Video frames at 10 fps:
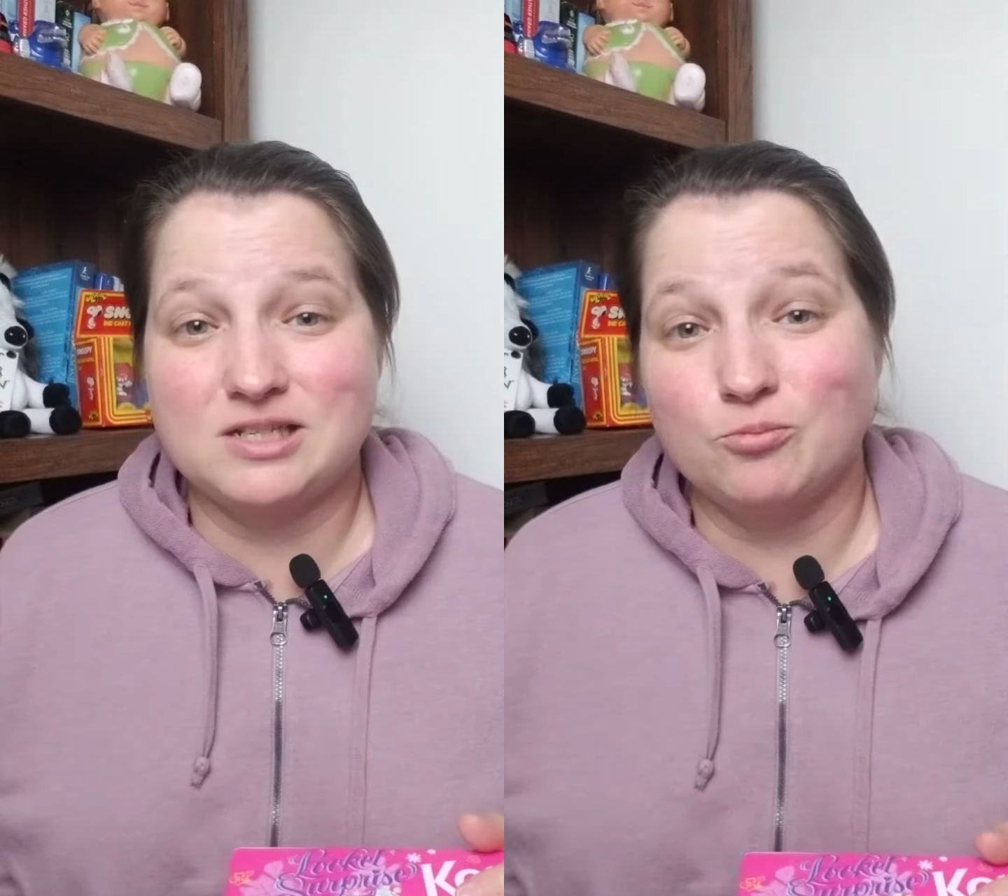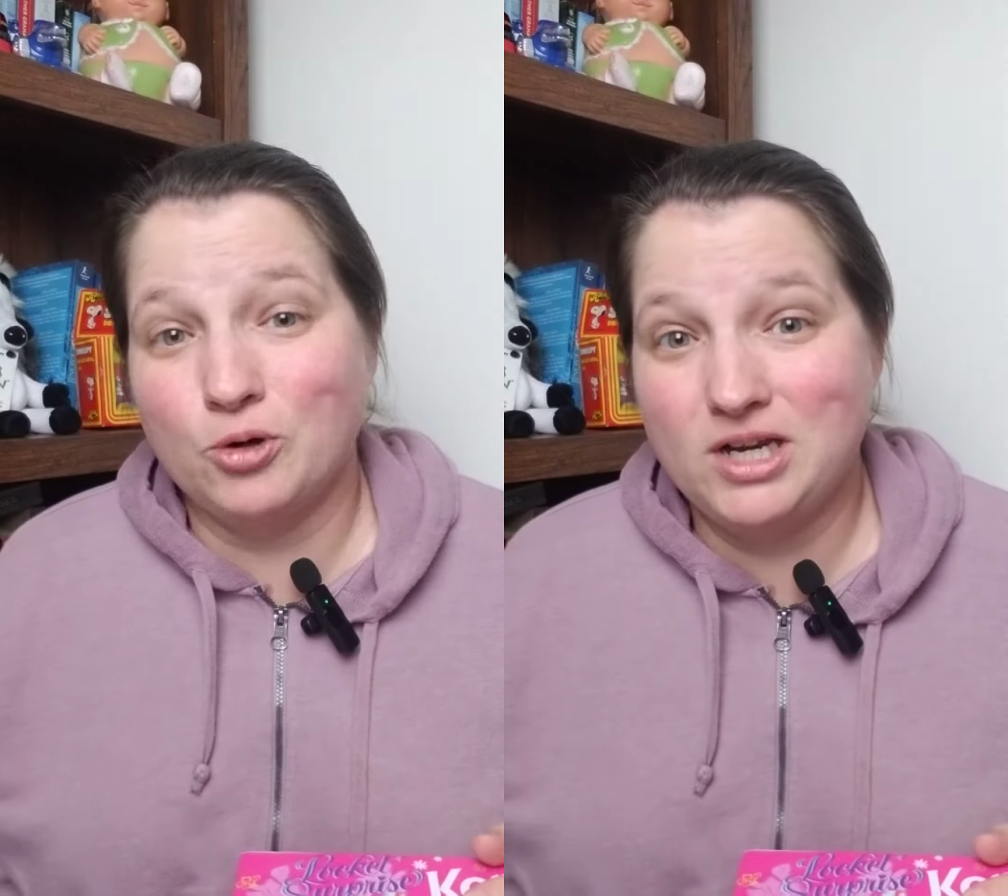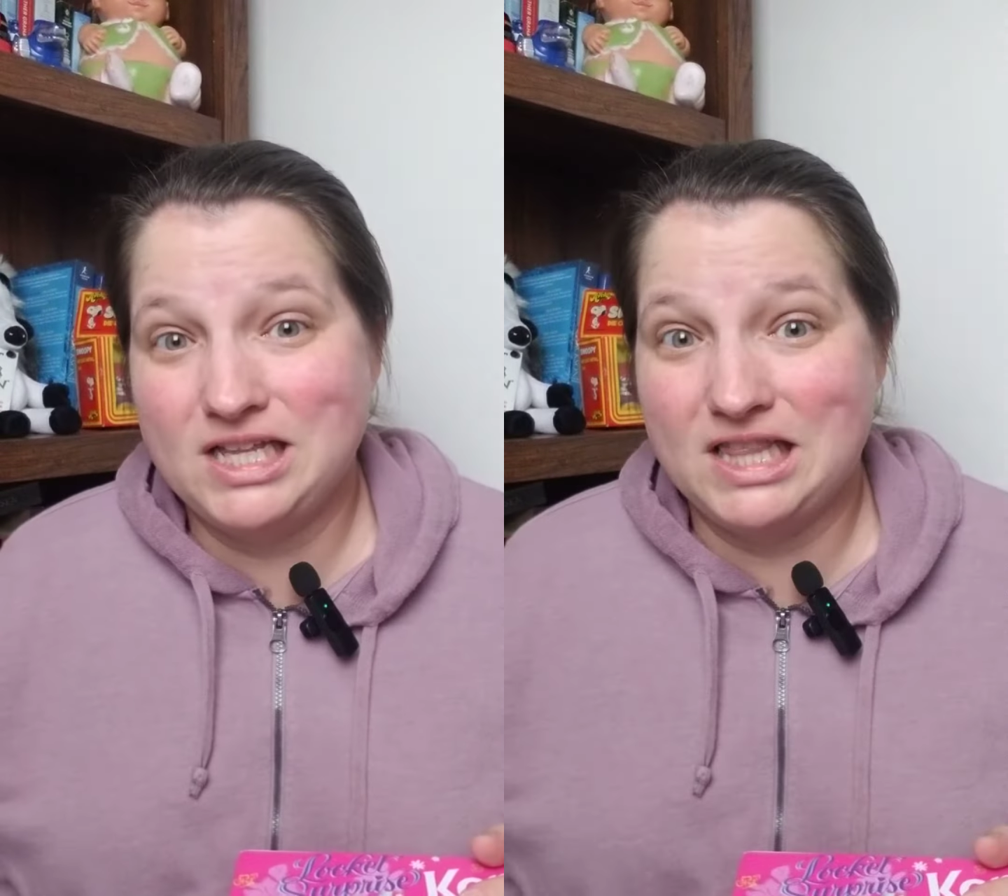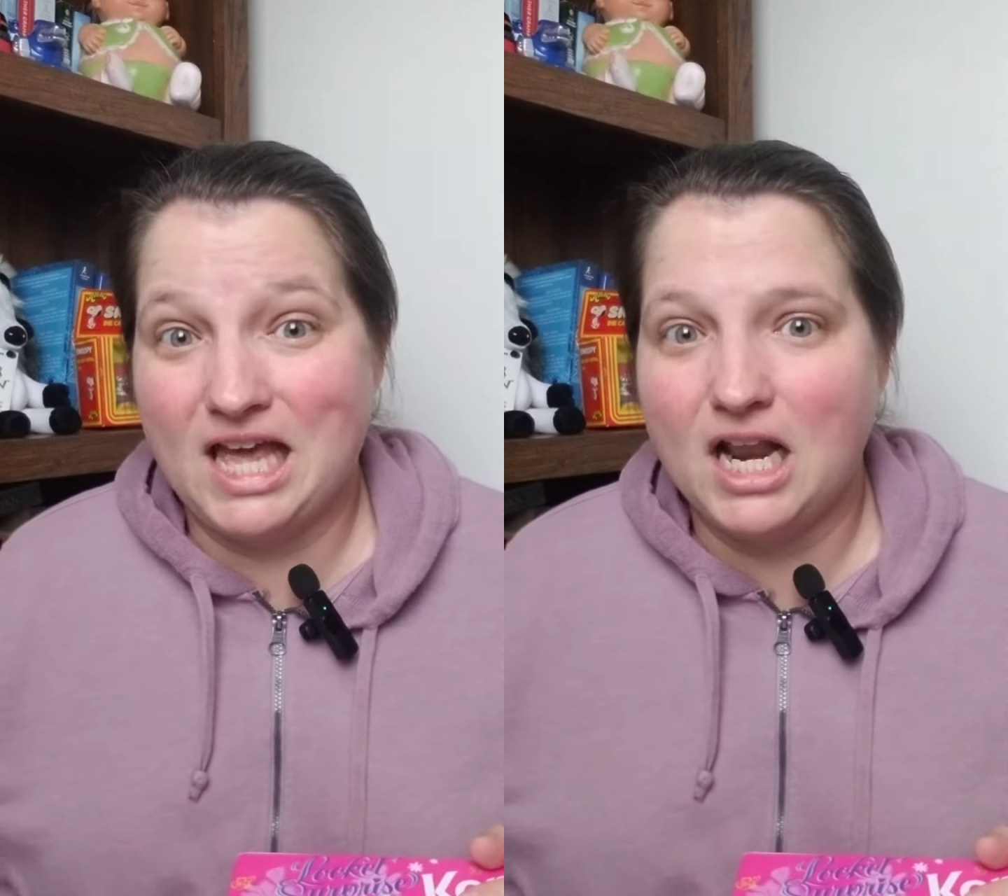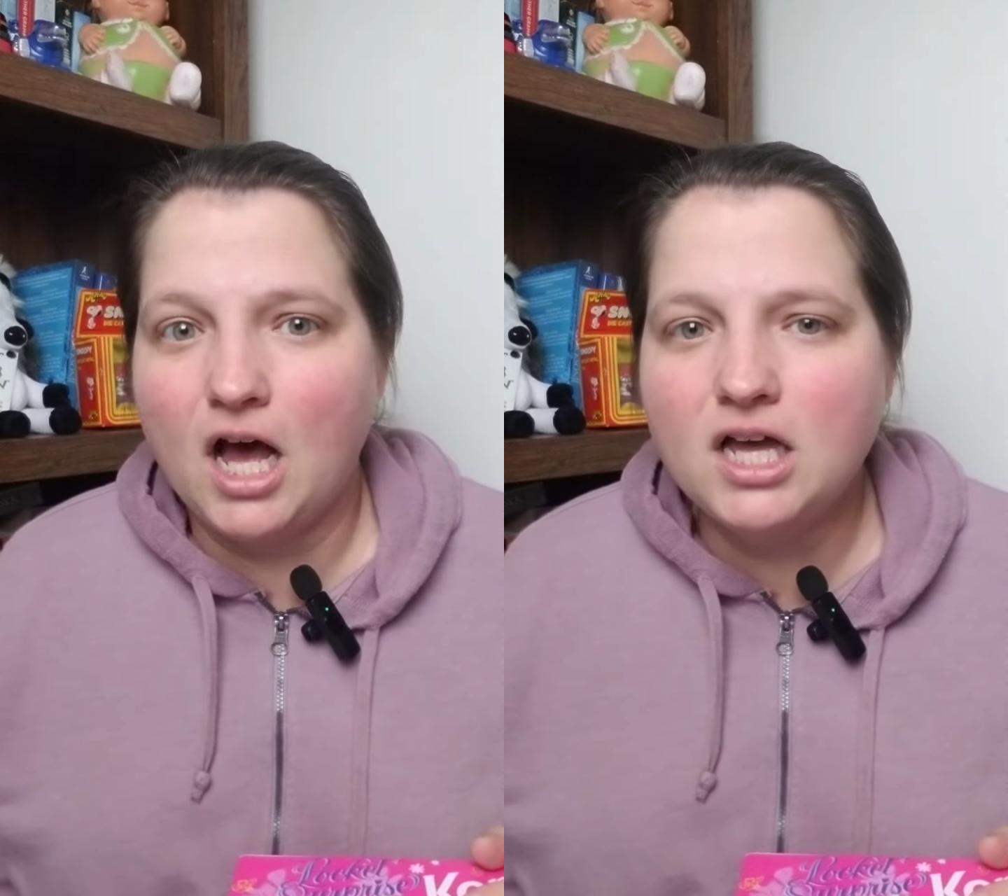and putting
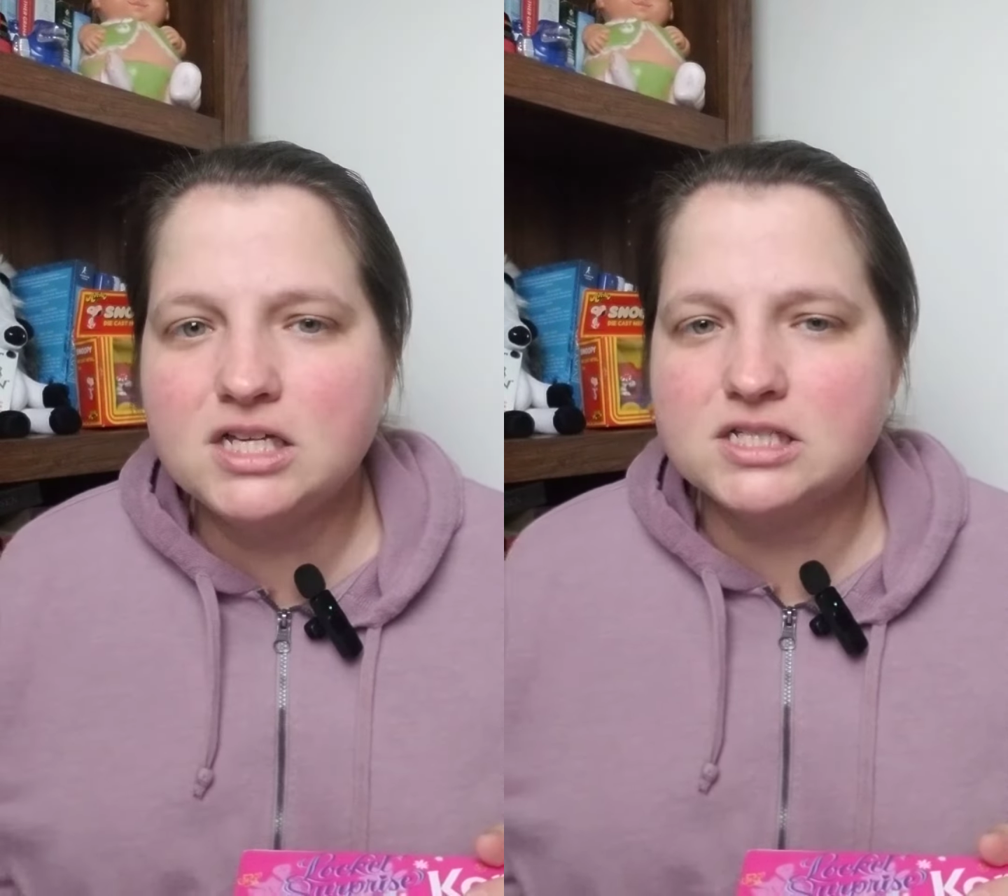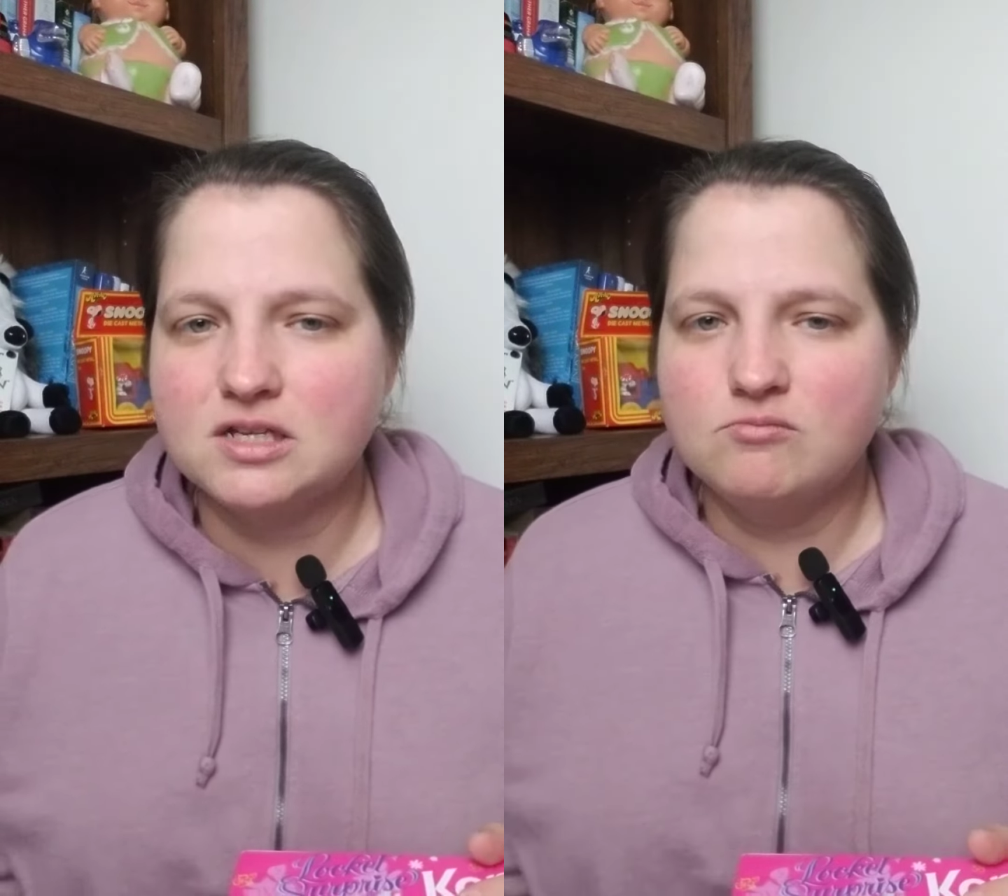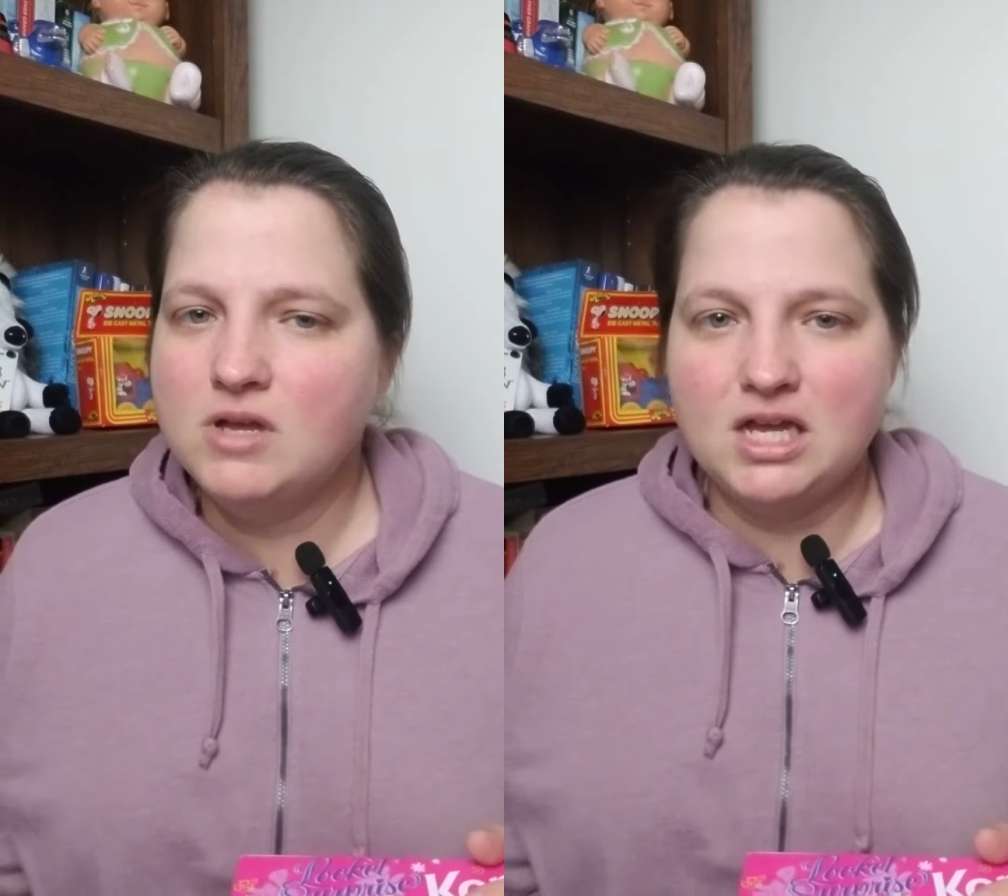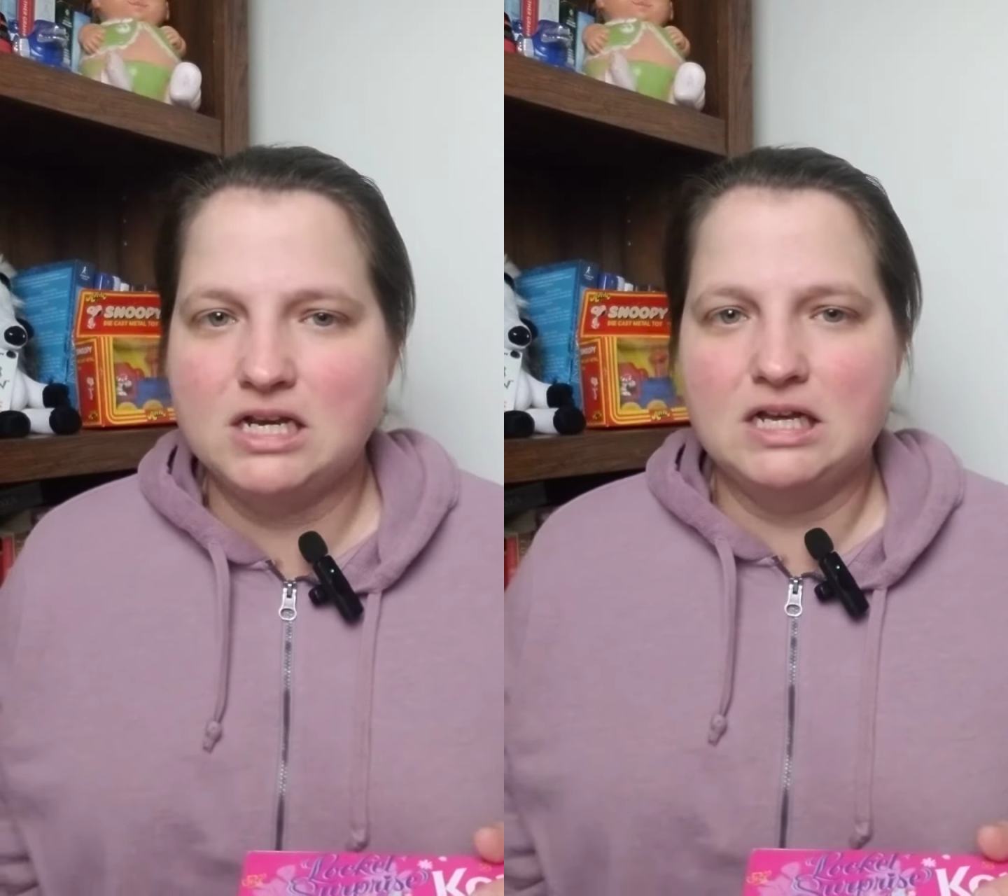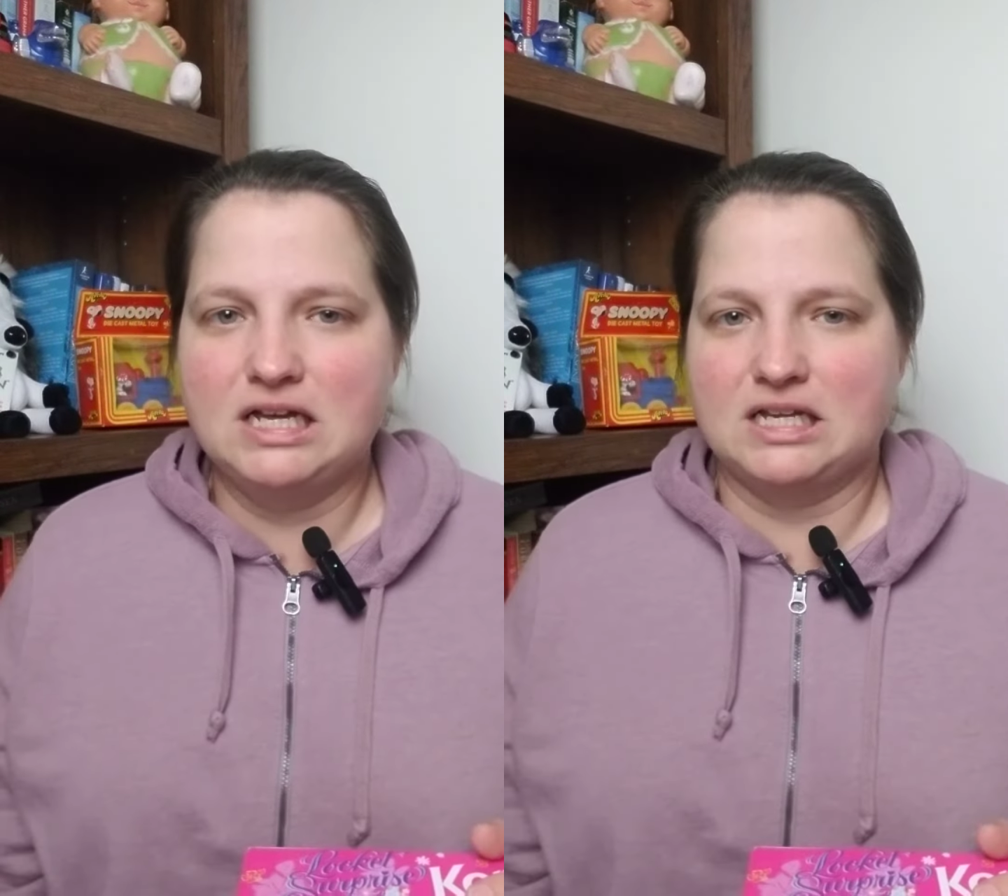that on because it may
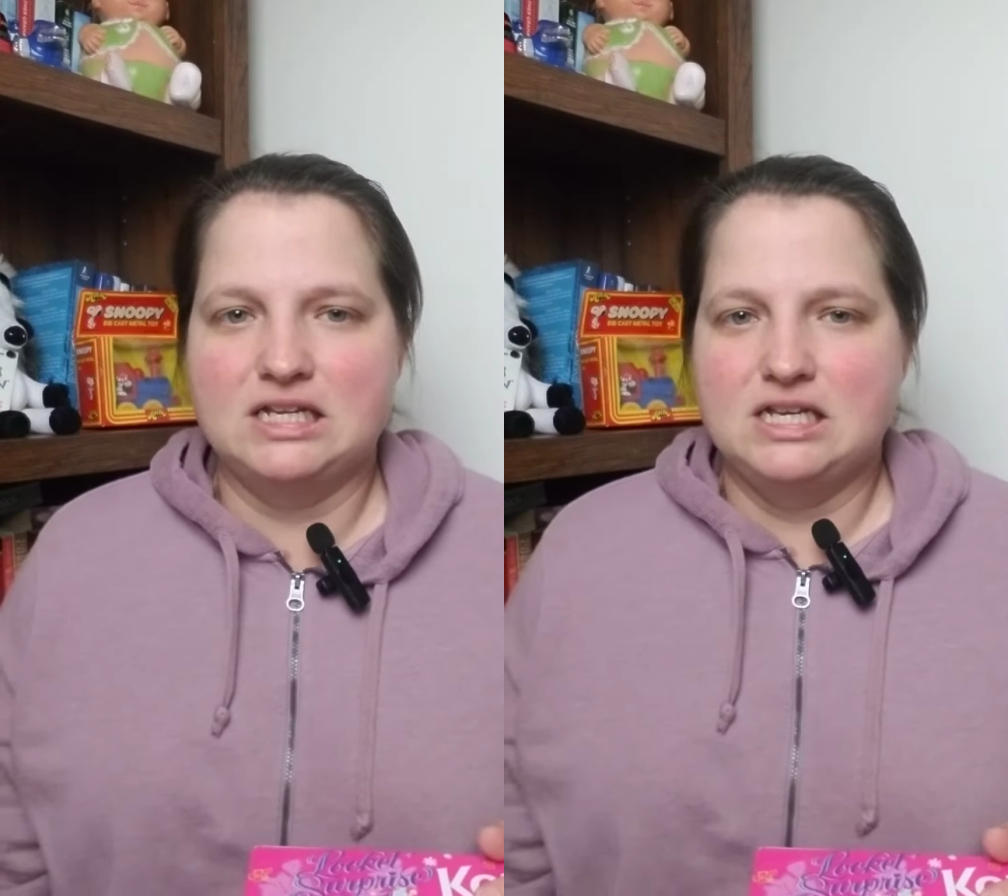not